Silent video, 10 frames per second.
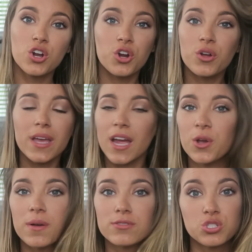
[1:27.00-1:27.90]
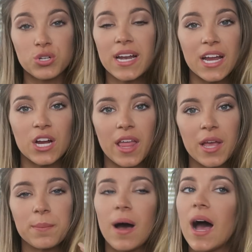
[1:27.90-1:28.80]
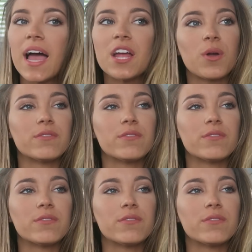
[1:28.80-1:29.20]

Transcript: curly hair, you have straight hair like mine,